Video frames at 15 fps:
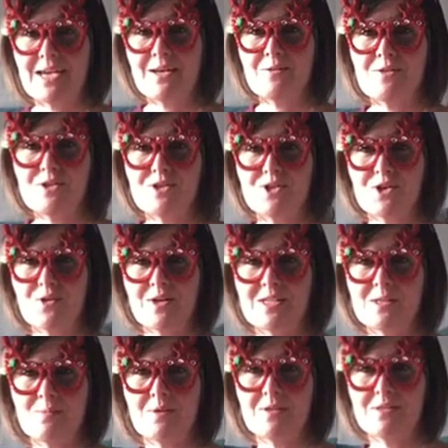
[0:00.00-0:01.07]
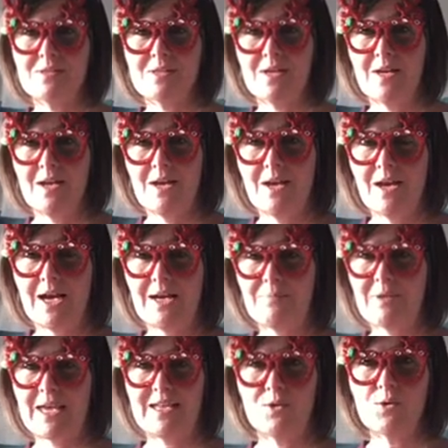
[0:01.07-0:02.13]
to Christmas. I'm
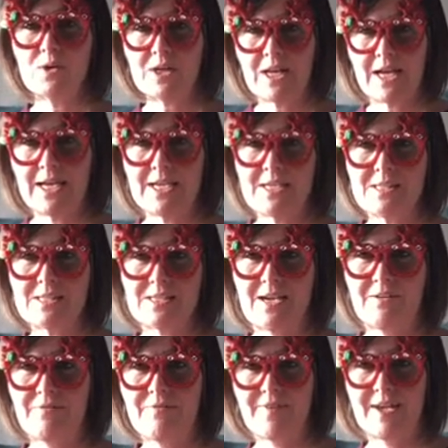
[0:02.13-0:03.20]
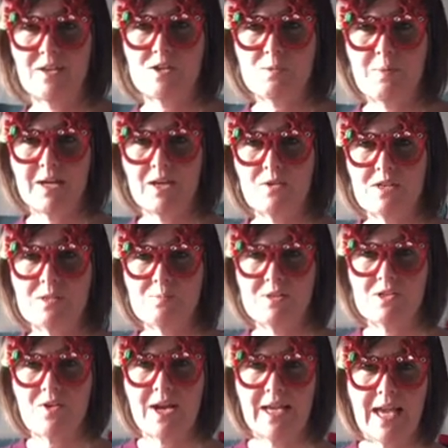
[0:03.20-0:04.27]
getting organised. I've found my Christmas
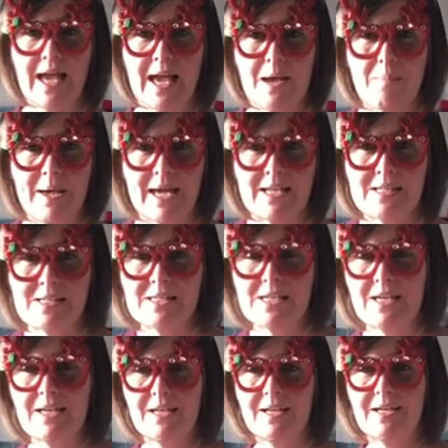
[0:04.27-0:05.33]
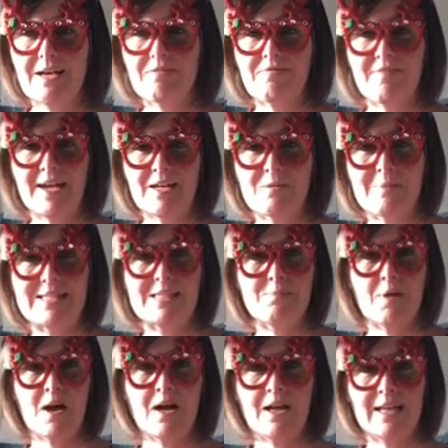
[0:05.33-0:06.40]
cracker hairband. I've found my
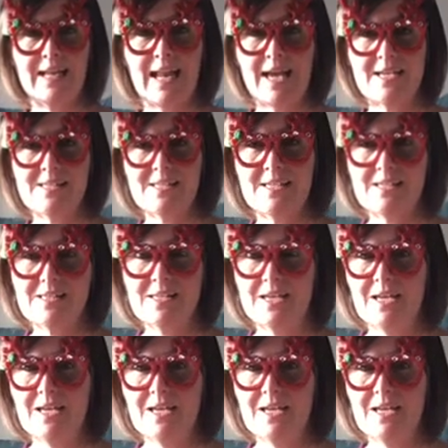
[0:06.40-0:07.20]
sparkly glasses.